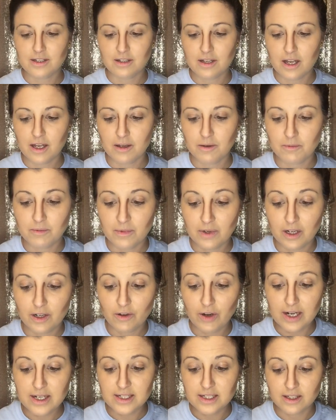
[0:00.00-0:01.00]
it a
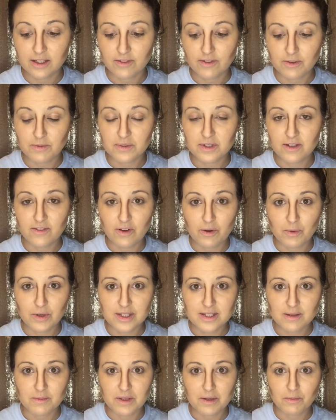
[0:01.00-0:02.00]
great deal if I
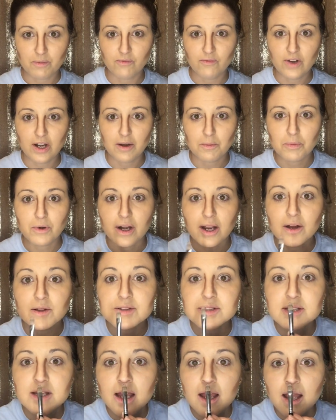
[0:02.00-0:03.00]
want something very
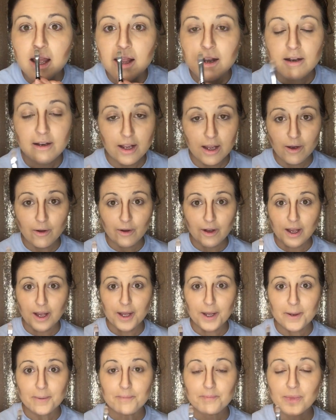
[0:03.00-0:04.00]
pronounced. Now,
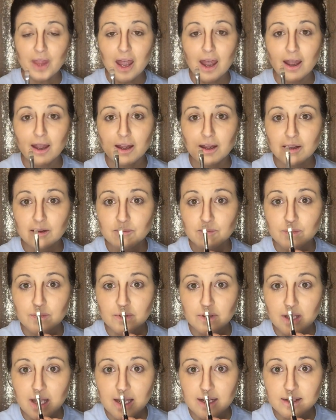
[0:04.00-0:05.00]
I
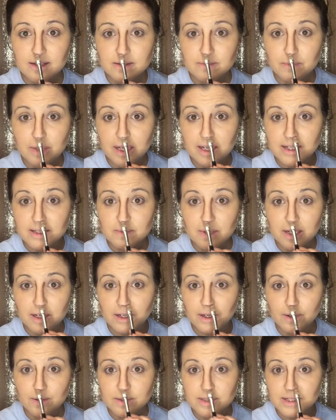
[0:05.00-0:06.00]
like, because my
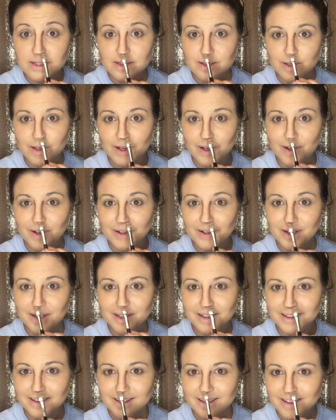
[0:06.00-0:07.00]
nose is long
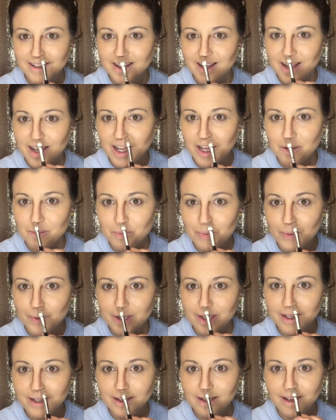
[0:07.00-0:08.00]
and
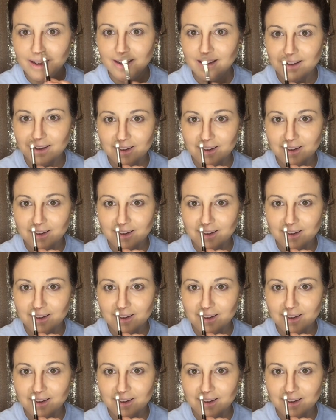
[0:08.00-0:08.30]
pointed,